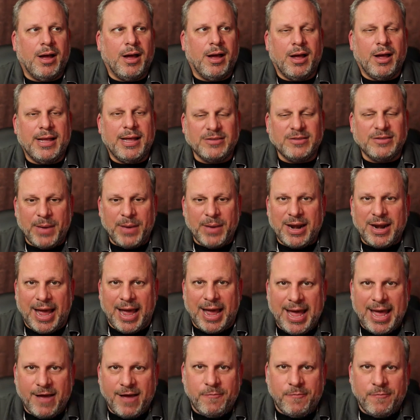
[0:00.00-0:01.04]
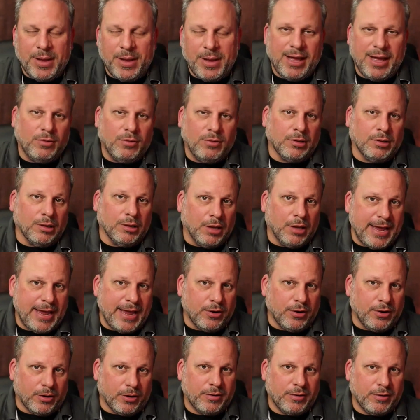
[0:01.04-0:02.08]
It's about a half-pound
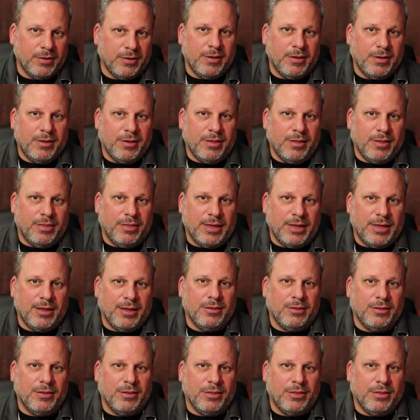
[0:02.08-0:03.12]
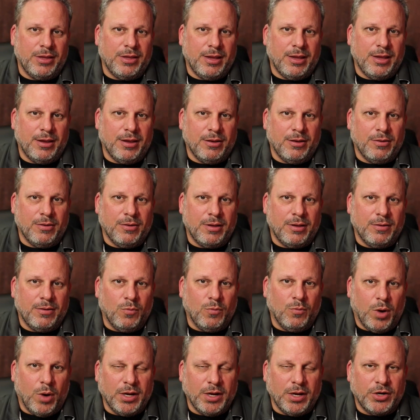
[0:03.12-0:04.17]
lighter than the
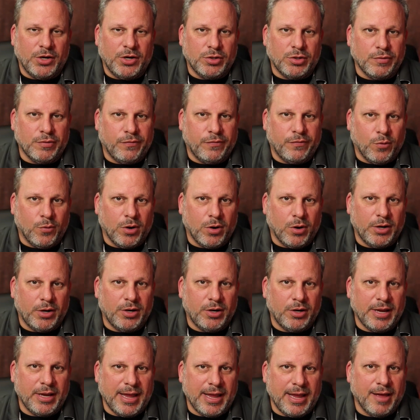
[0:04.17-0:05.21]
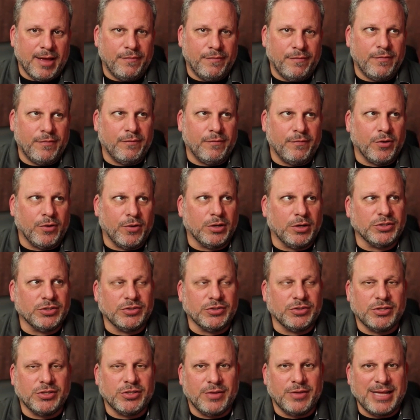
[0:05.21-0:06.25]
100 to 400 EF version.
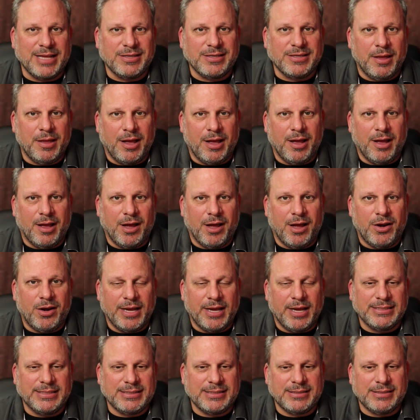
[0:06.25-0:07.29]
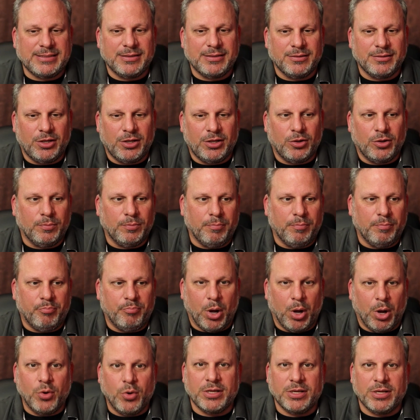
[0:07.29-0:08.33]
So that's a nice little
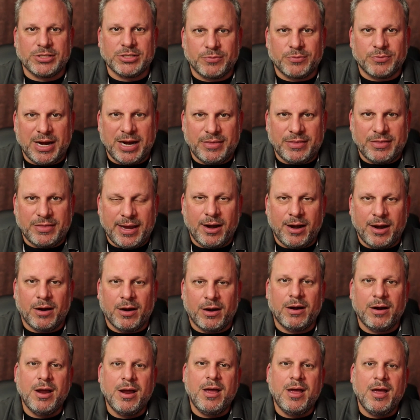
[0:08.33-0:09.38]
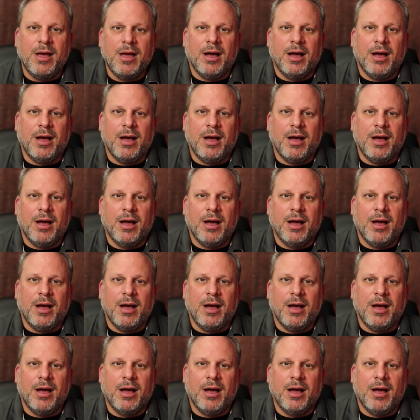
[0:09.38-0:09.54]
bonus right there